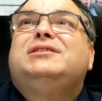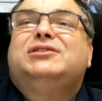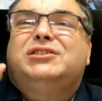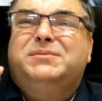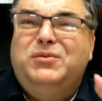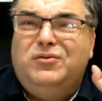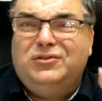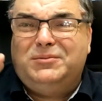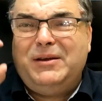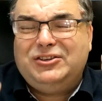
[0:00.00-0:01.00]
it's a small,
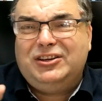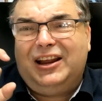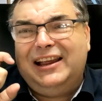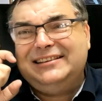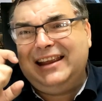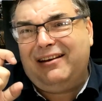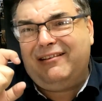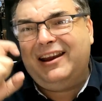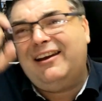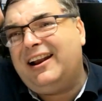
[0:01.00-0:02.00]
specialized area.